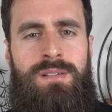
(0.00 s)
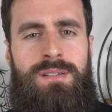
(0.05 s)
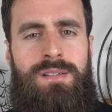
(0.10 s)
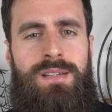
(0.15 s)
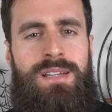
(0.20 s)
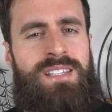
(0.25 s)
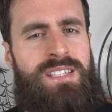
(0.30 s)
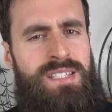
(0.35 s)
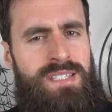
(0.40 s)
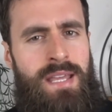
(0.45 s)

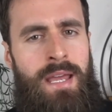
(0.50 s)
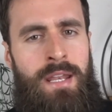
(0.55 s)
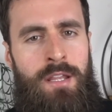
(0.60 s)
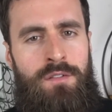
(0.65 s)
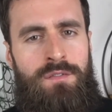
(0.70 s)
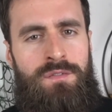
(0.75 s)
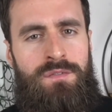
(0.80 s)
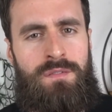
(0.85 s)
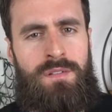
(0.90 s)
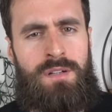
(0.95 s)
instead
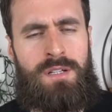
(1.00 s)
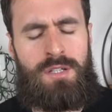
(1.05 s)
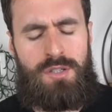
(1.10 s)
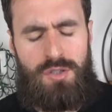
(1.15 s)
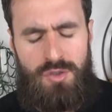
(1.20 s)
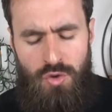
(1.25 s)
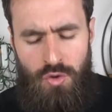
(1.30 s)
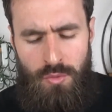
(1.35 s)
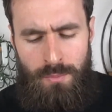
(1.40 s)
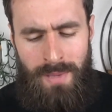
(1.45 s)
of
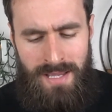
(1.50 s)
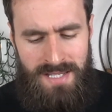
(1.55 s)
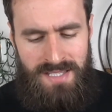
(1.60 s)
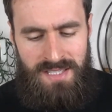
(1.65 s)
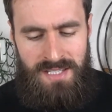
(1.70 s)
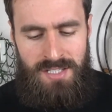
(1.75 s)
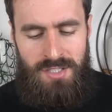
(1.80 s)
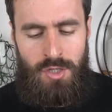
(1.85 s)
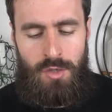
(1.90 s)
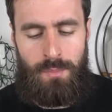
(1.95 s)
"don't mess
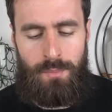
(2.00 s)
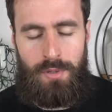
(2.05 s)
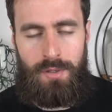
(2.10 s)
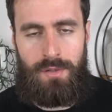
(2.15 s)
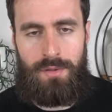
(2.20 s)
this up."